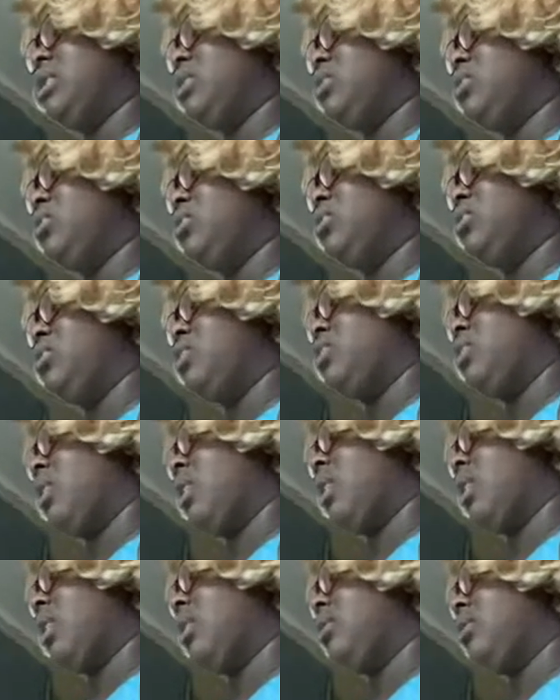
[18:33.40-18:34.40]
Du
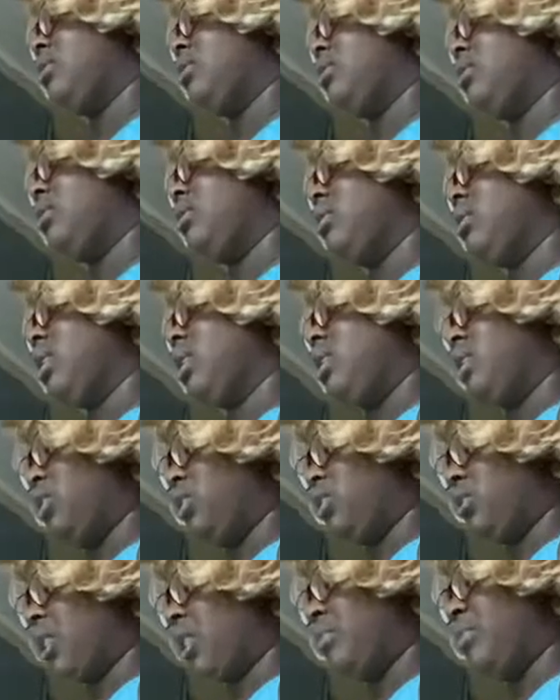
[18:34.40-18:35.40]
Swa, little
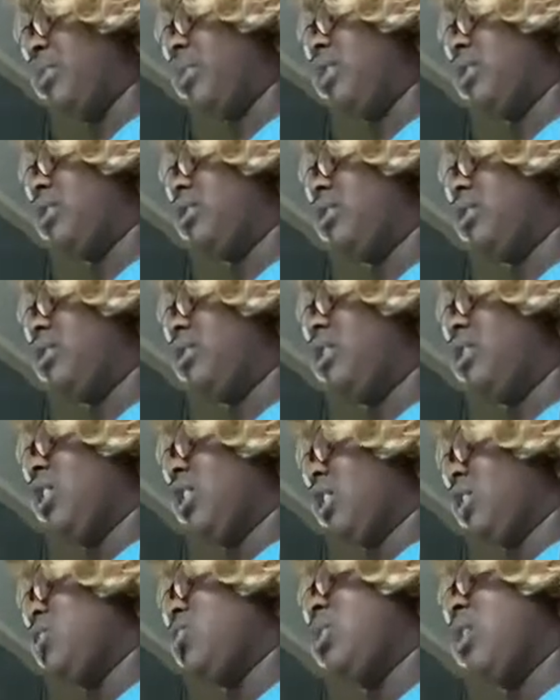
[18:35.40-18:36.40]
red bird.
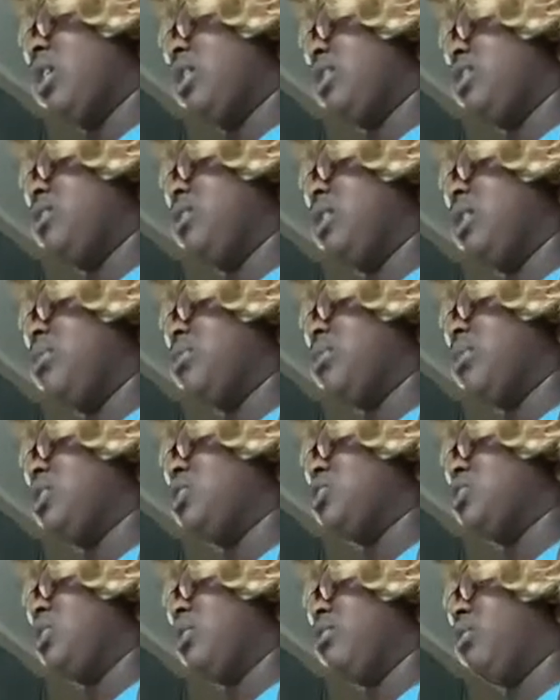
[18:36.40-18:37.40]
You are a unique
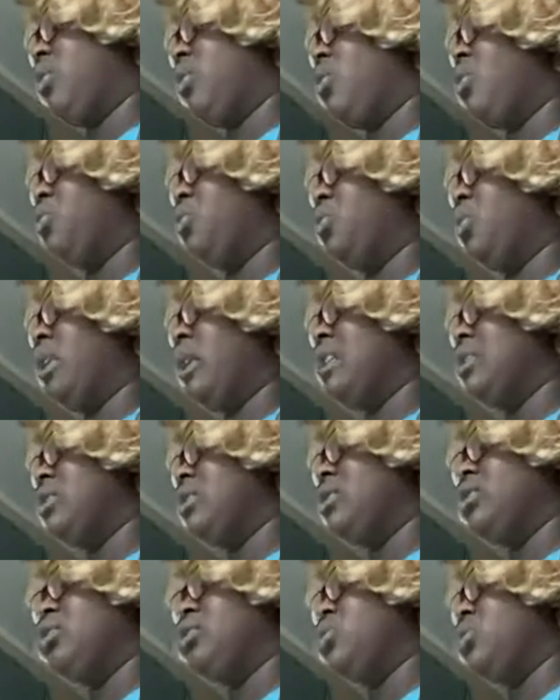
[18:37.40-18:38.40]
mixture of the old ways
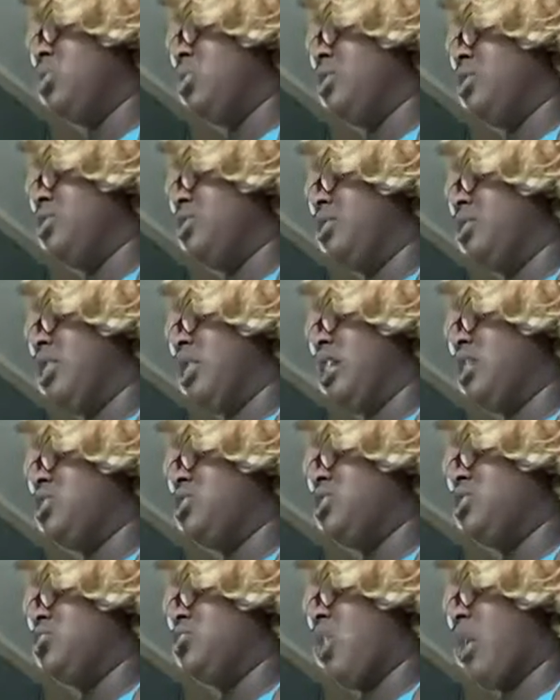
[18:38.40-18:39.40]
and the new world, of
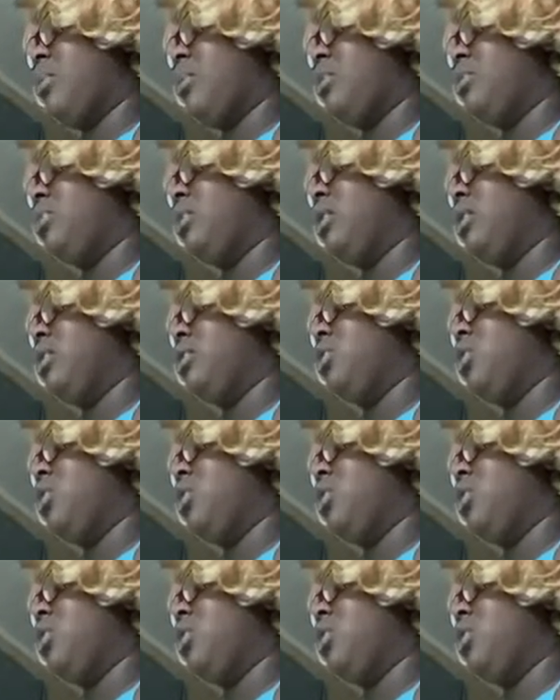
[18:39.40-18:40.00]
ancient tribal blood and the